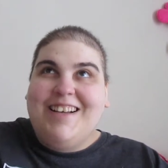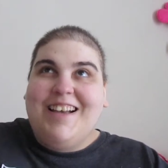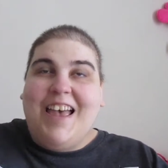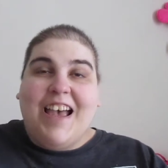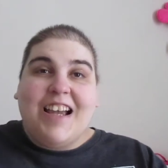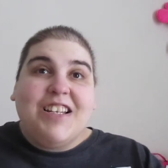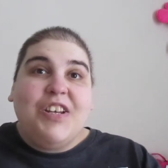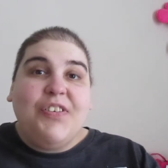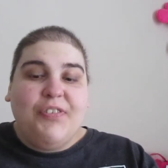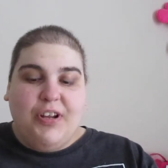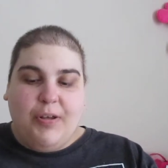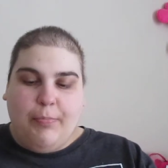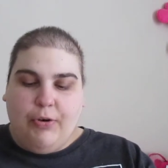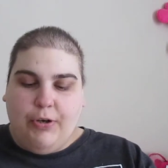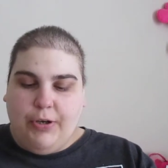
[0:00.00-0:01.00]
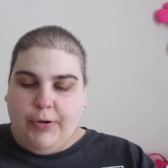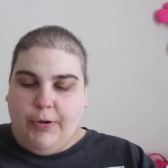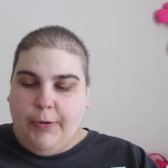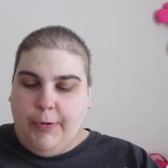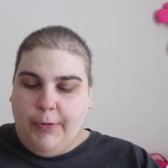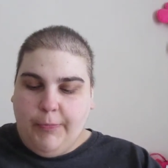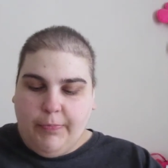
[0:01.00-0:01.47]
activity book
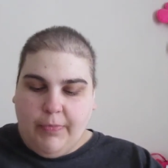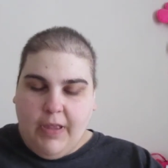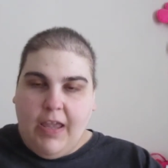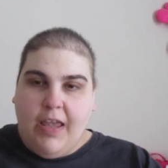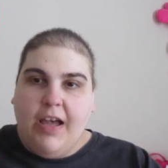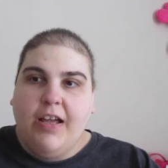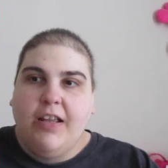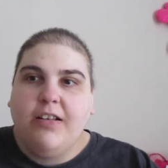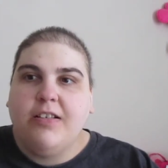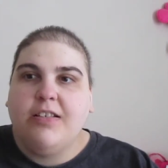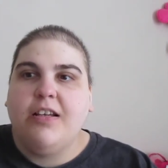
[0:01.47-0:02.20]
and